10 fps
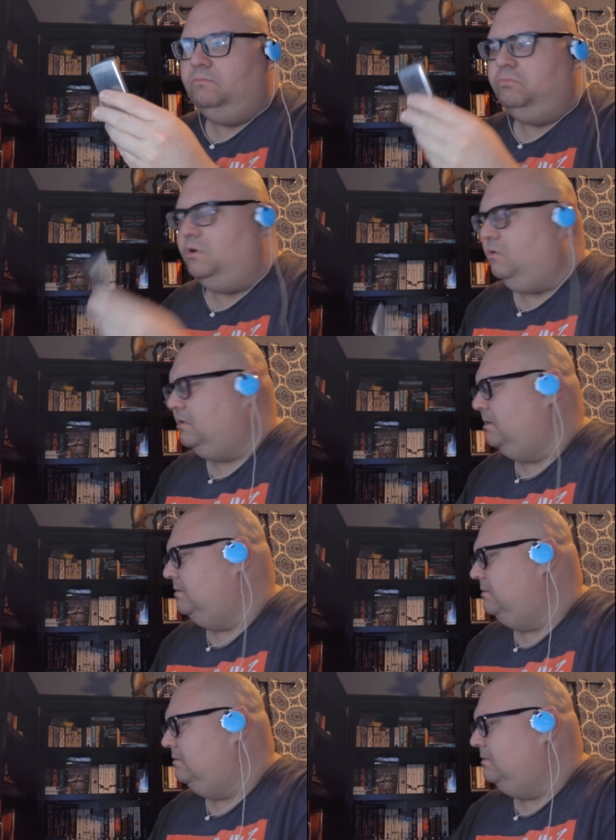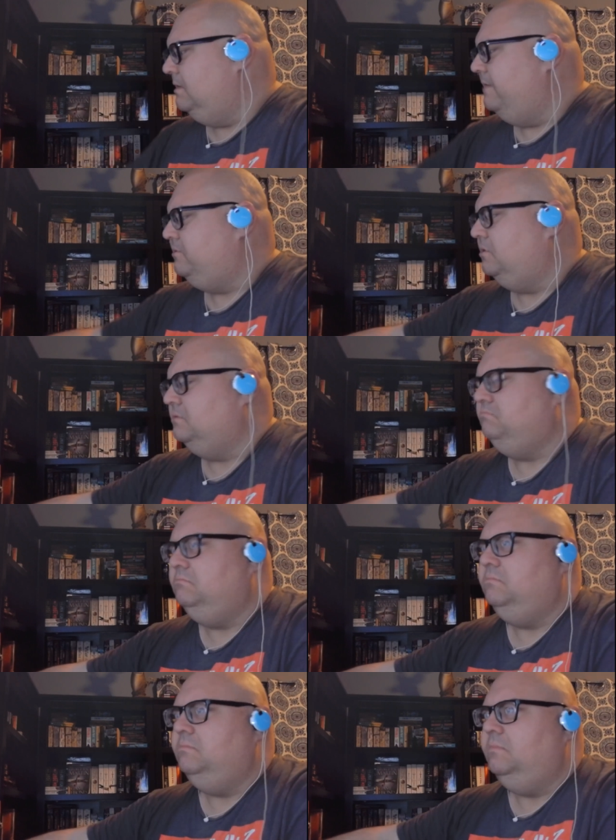broke after
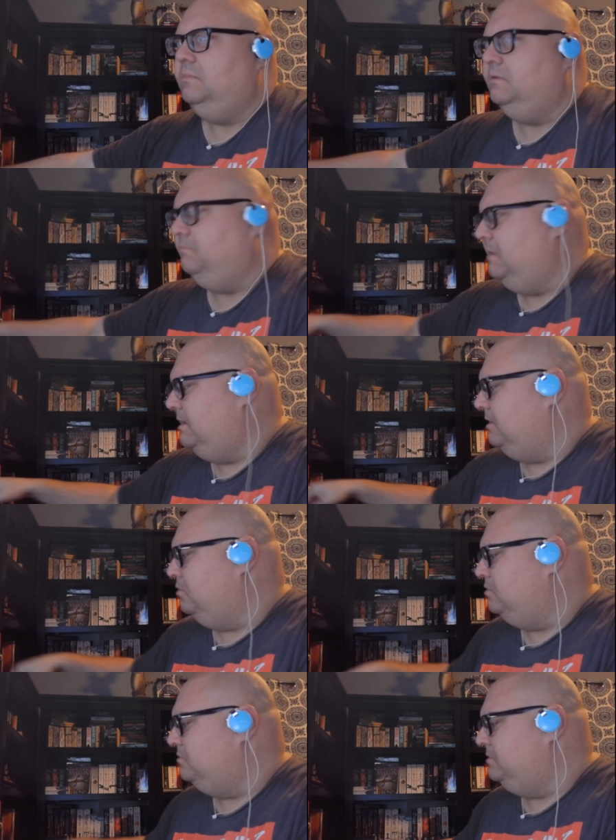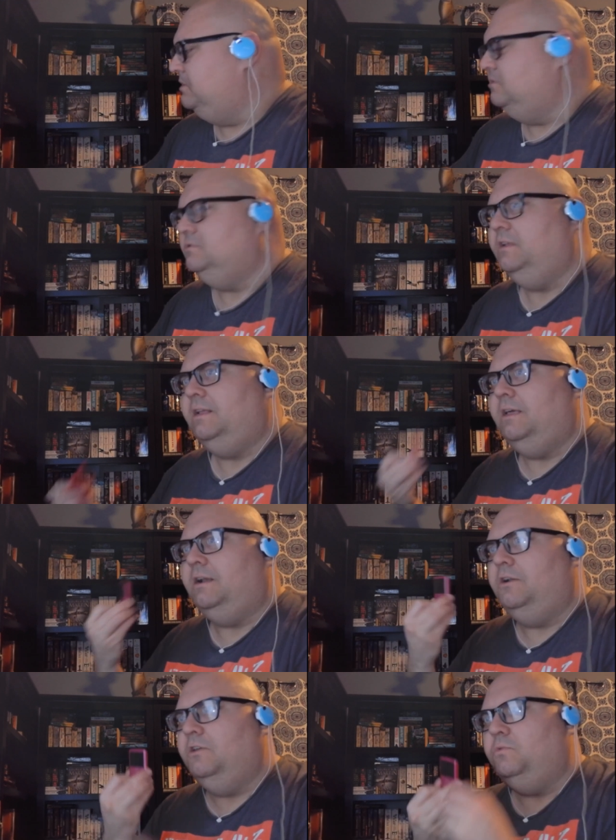many loyal years, and I got
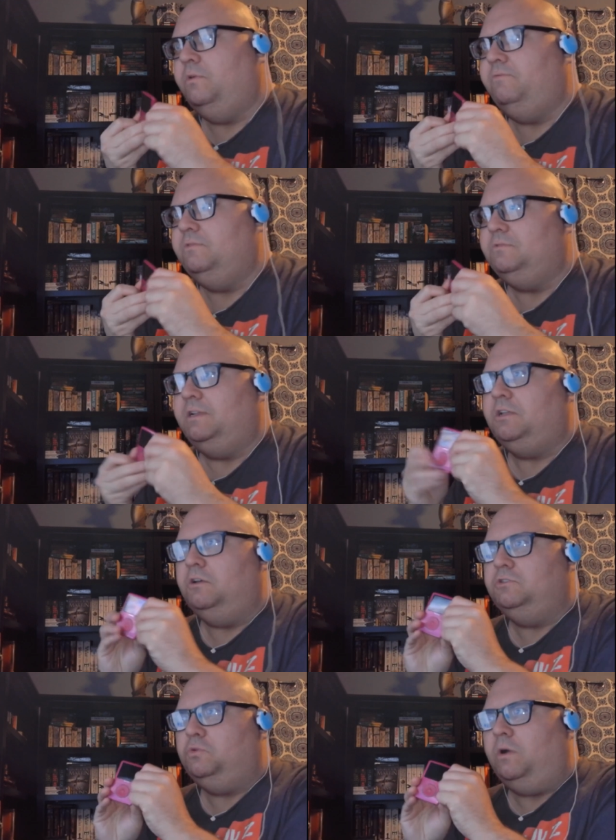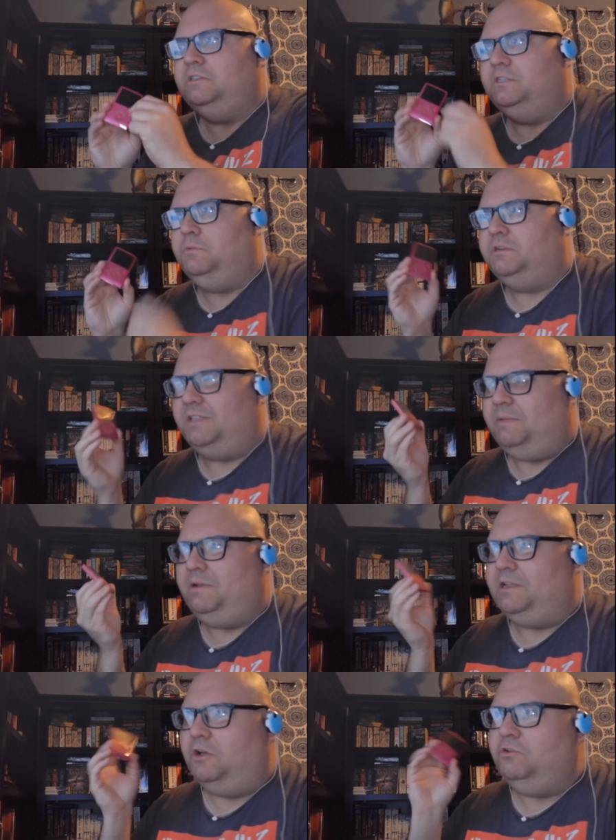another one. It was like cost twice as much. I think I paid
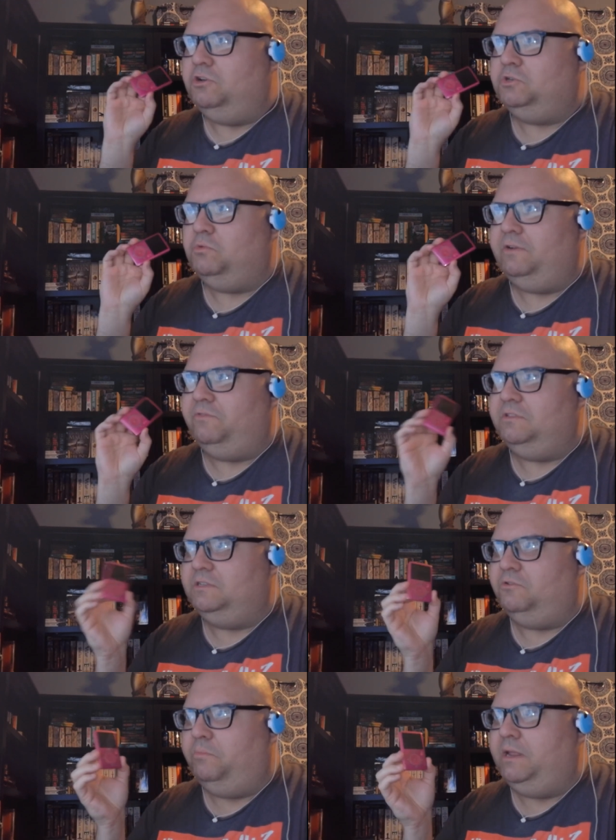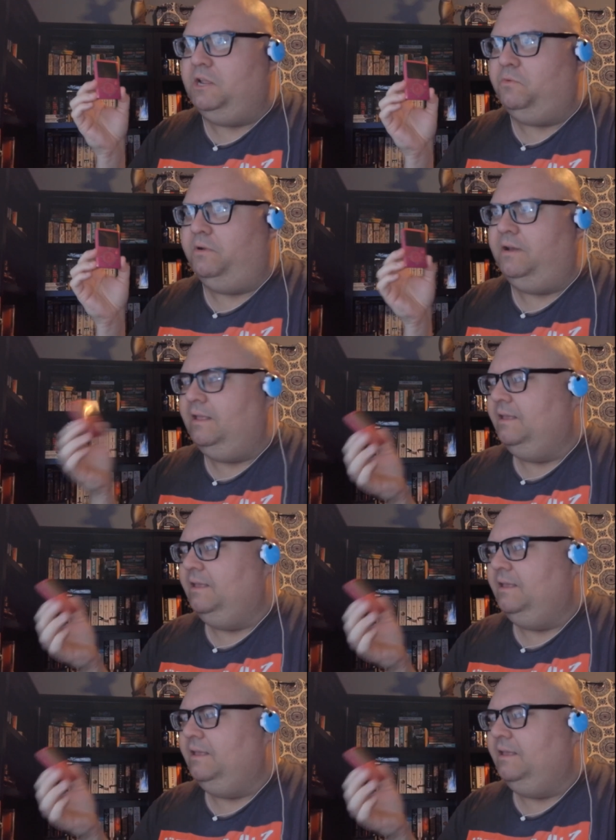like 120 for this little pink one,